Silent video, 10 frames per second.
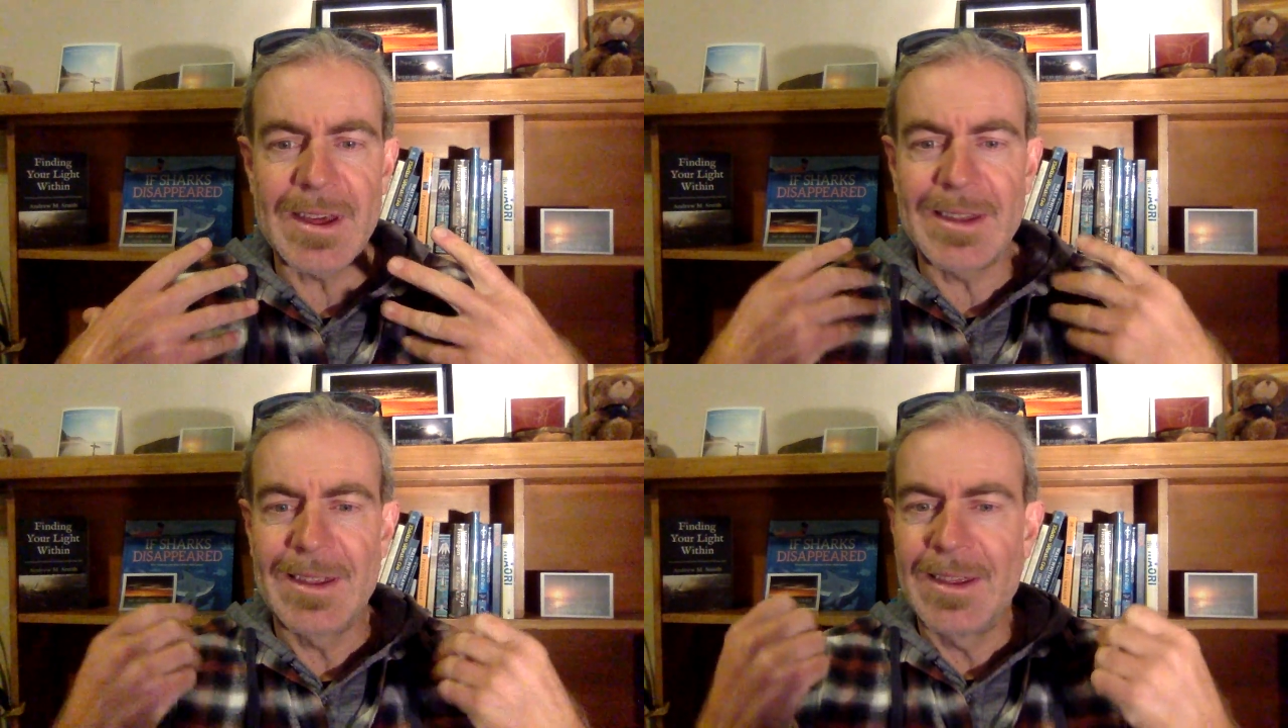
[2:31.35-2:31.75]

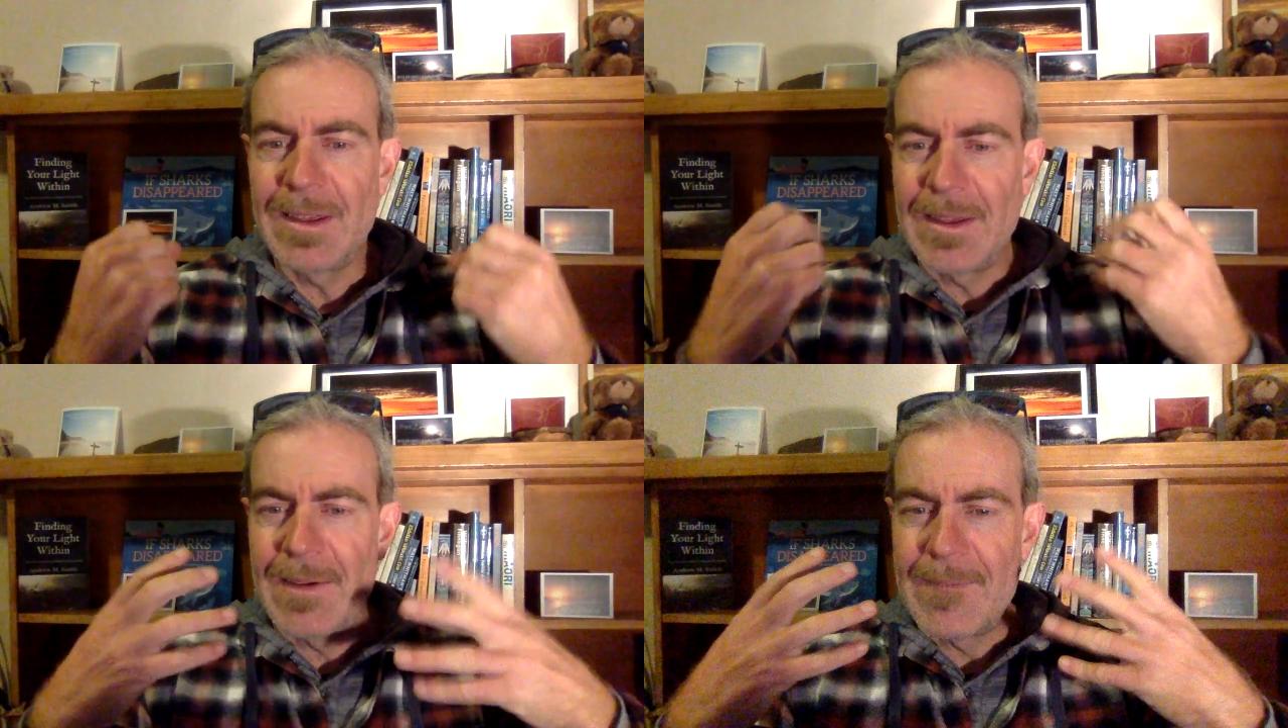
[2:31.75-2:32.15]
that
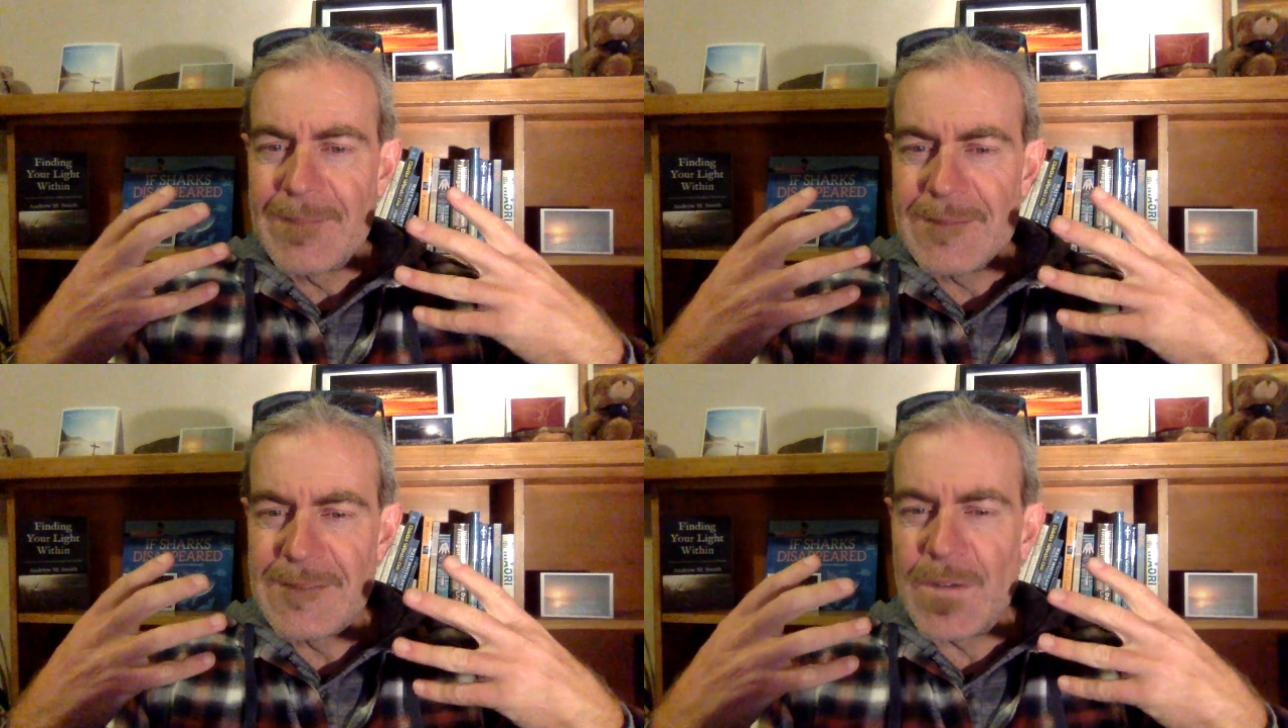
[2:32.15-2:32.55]

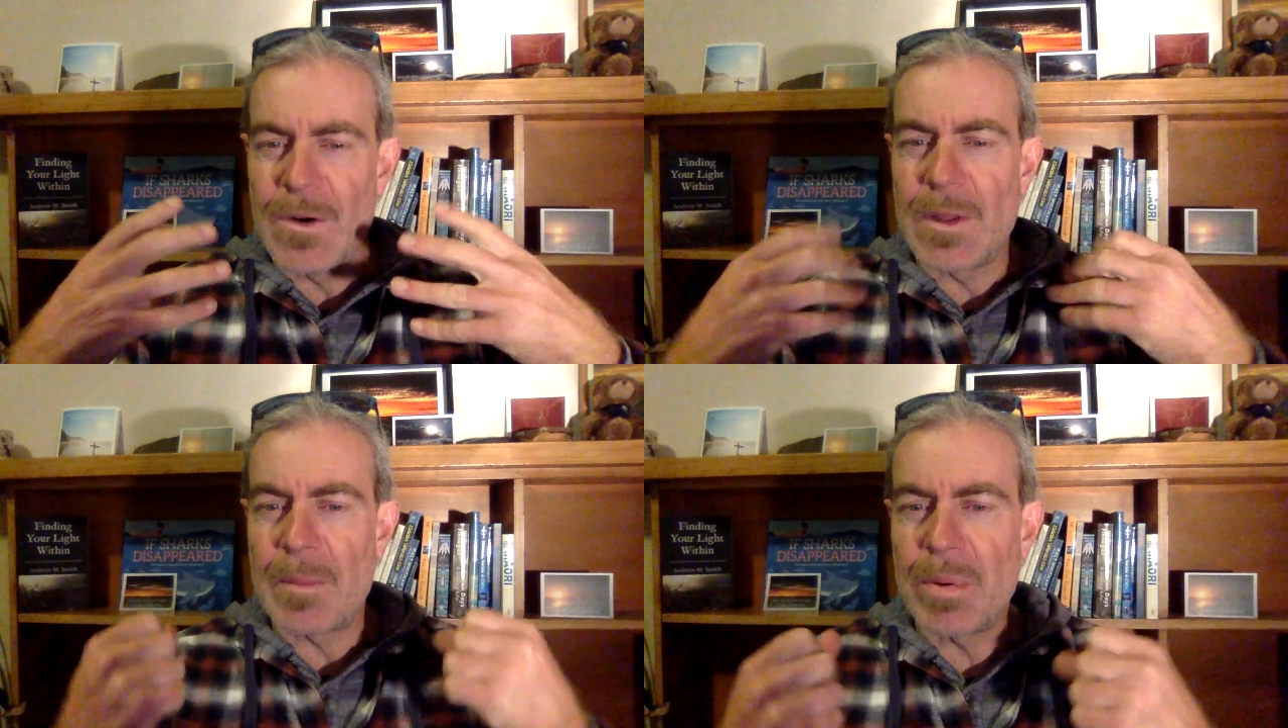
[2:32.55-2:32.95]

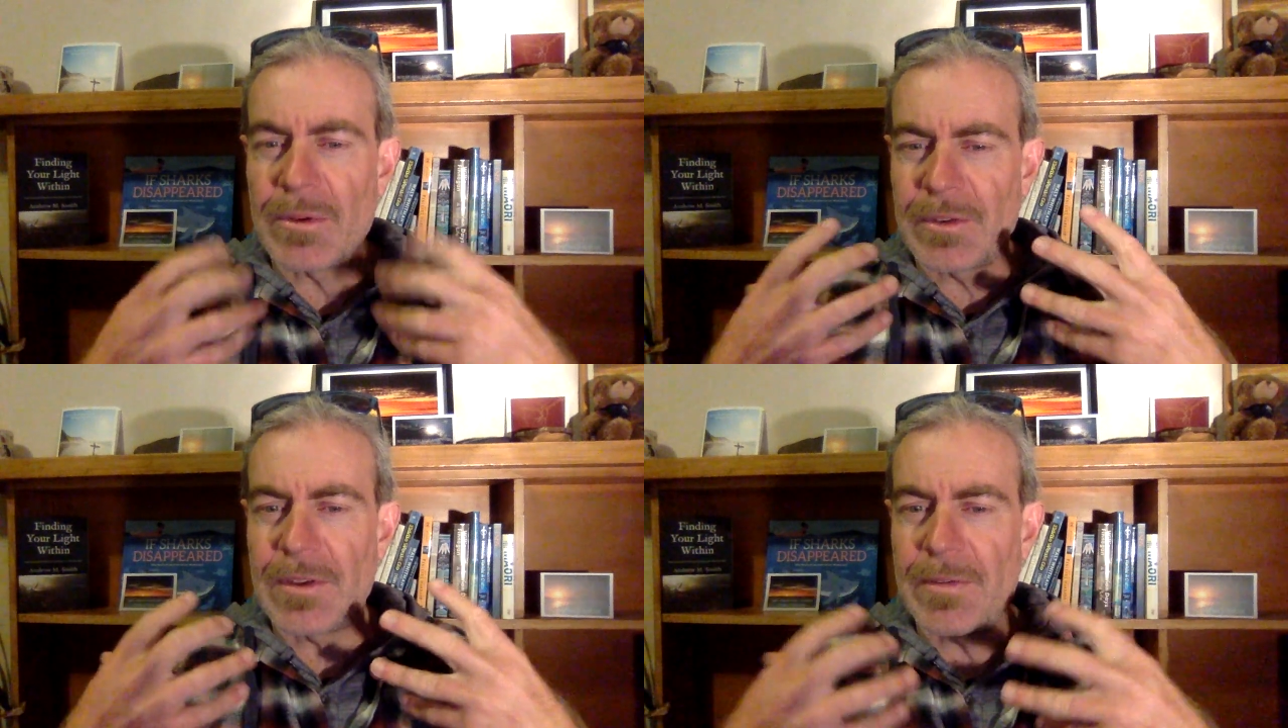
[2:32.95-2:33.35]

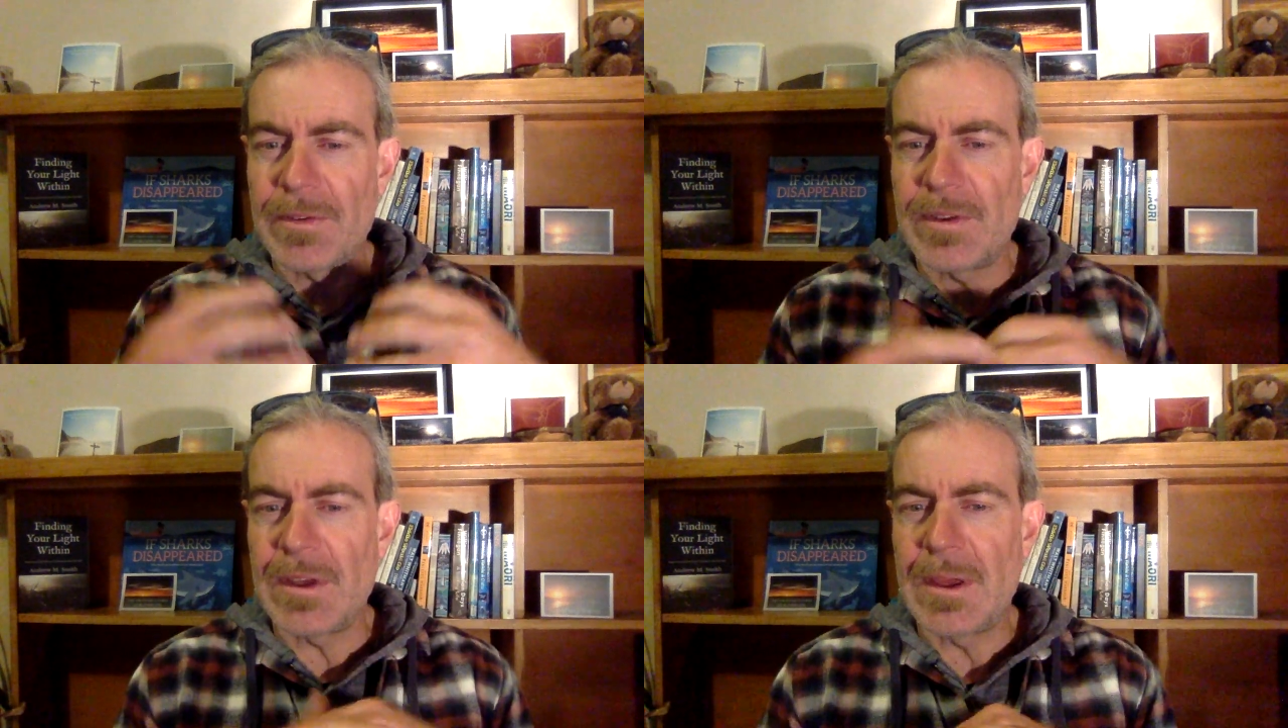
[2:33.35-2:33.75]

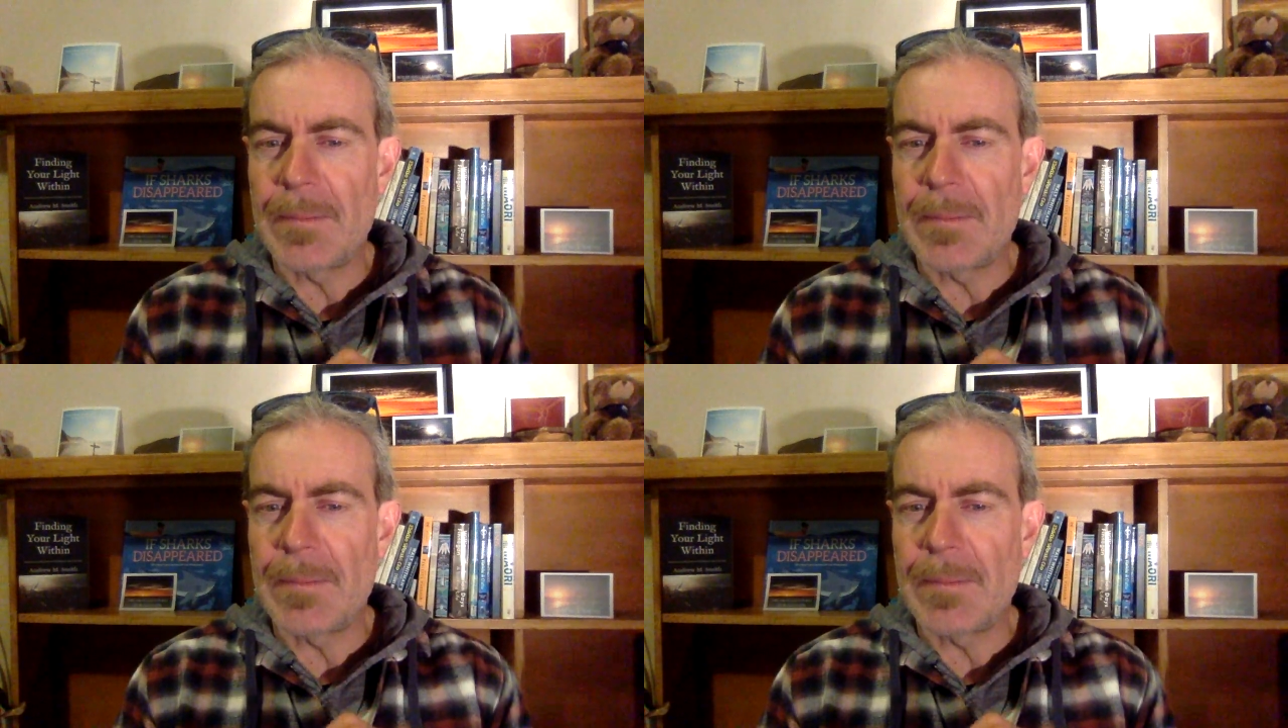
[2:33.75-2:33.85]
positivity.